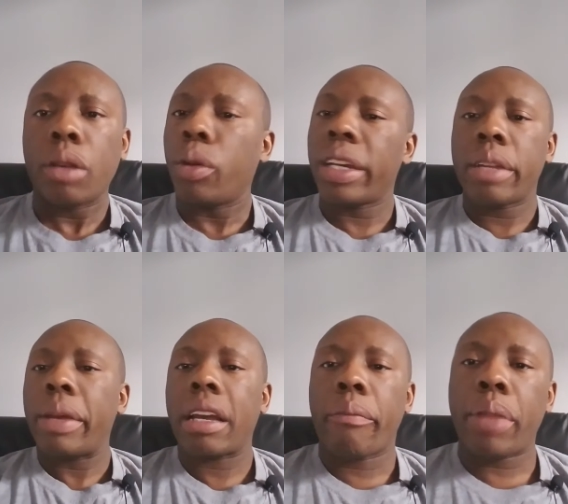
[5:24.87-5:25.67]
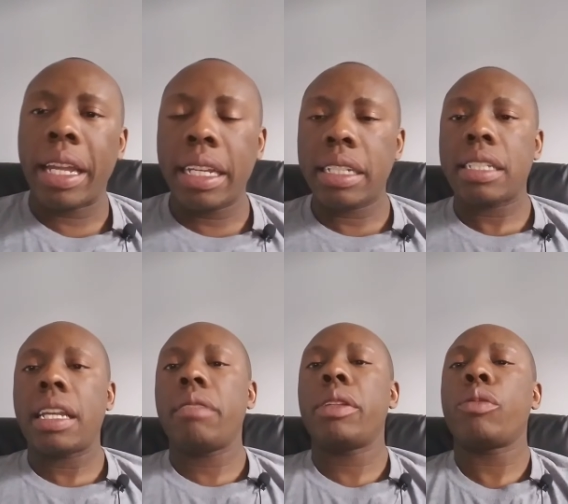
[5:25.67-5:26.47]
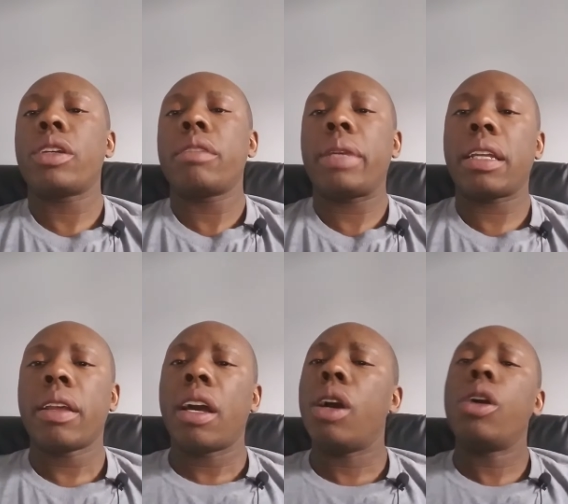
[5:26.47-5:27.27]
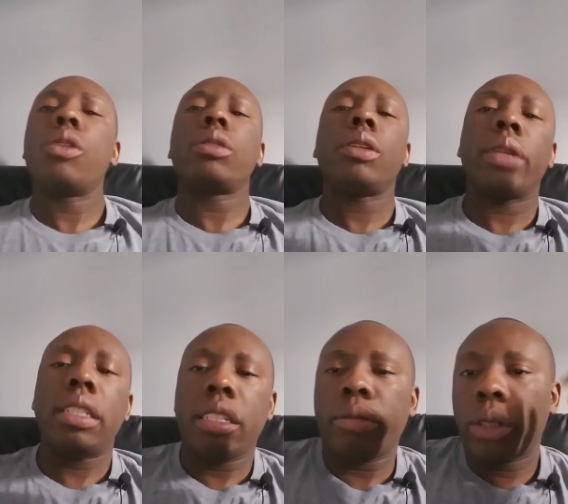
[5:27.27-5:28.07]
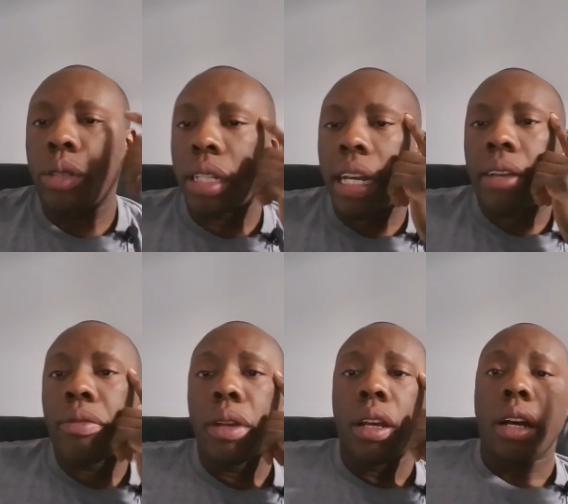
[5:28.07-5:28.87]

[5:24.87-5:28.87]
we're going to make a blanket statement we're going to make oh no 18 year old should have